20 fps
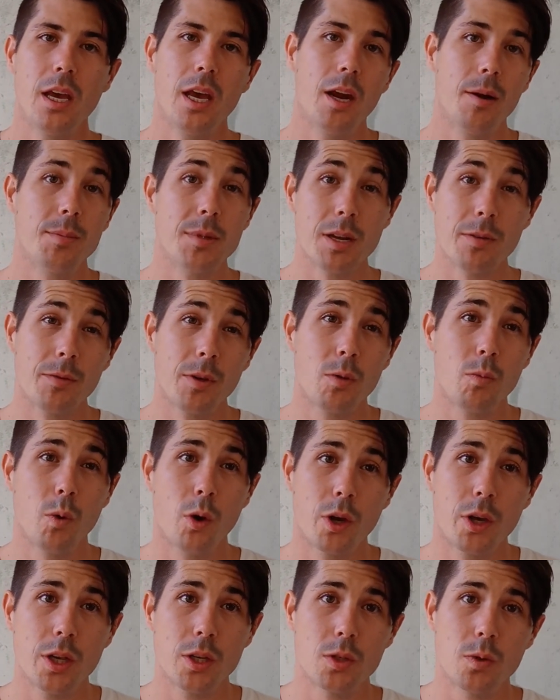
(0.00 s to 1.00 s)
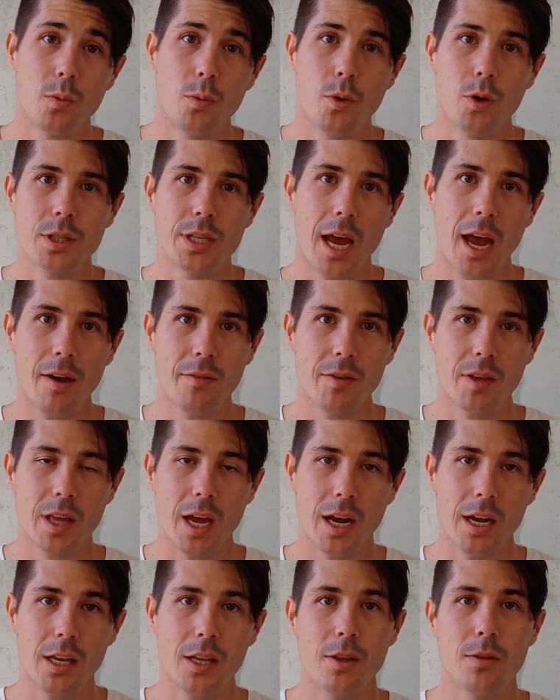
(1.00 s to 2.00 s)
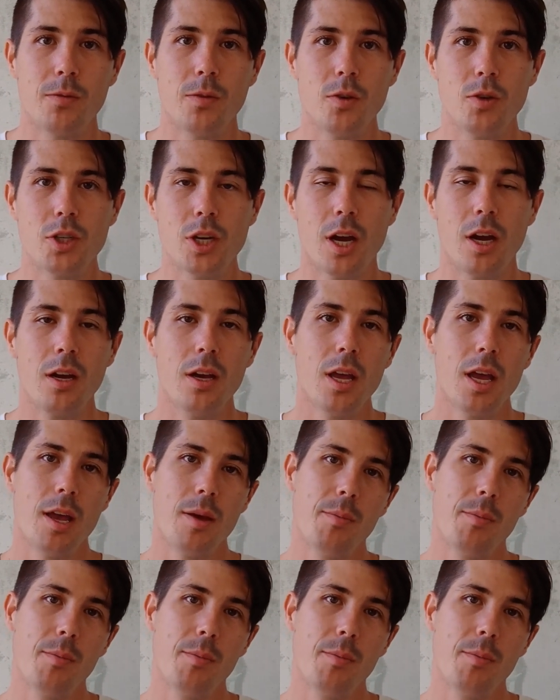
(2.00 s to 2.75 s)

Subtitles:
And I'm definitely working towards having that in the future.